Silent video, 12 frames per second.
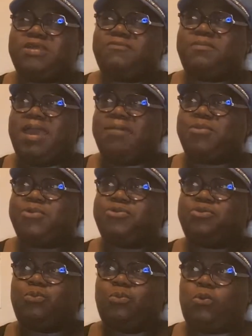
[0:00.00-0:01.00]
my
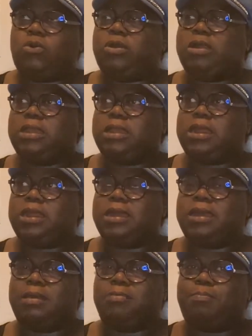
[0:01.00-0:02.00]
most worn
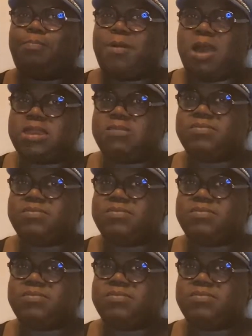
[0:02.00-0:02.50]
body